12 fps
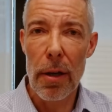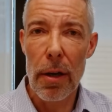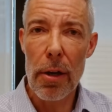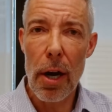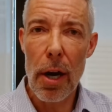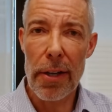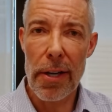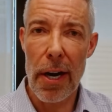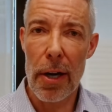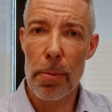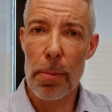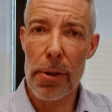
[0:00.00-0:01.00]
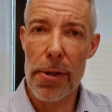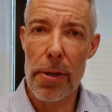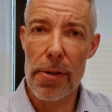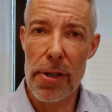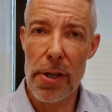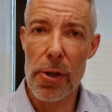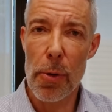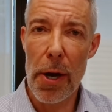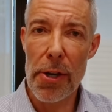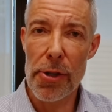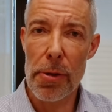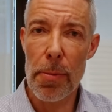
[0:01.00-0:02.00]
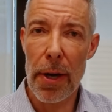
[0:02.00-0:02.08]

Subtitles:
not a terrible situation,